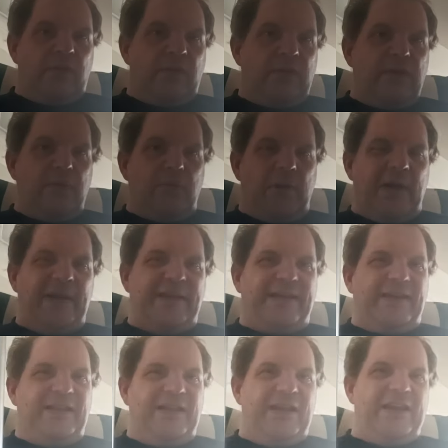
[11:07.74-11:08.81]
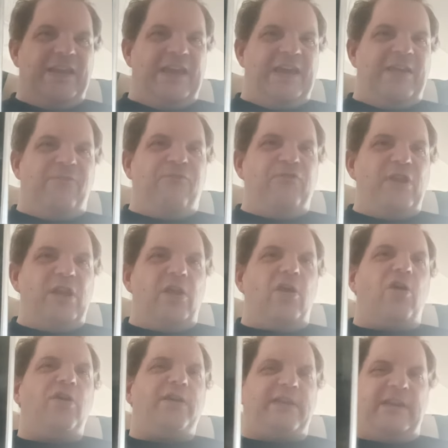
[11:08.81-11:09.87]
The Awakening. If you
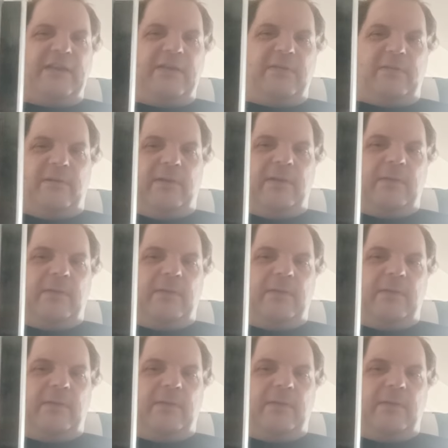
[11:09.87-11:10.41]
like your